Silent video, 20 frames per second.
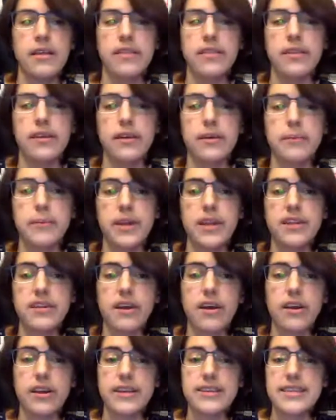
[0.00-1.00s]
The
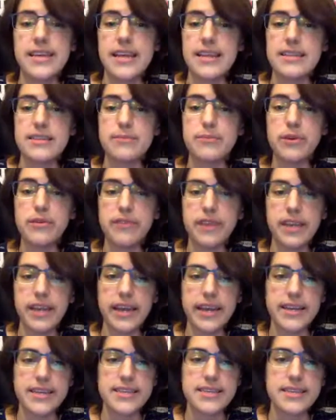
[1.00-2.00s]
Minotaur attends movie
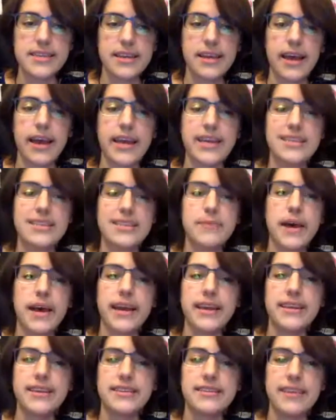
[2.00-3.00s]
night, hides
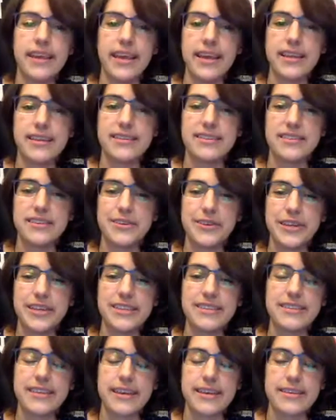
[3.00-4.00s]
behind his hands
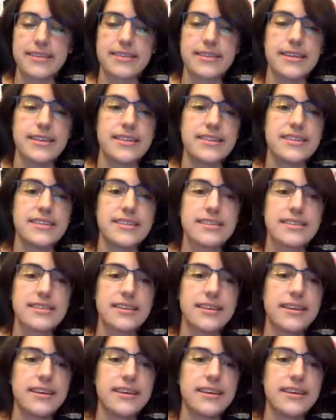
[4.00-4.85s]
during sex scenes.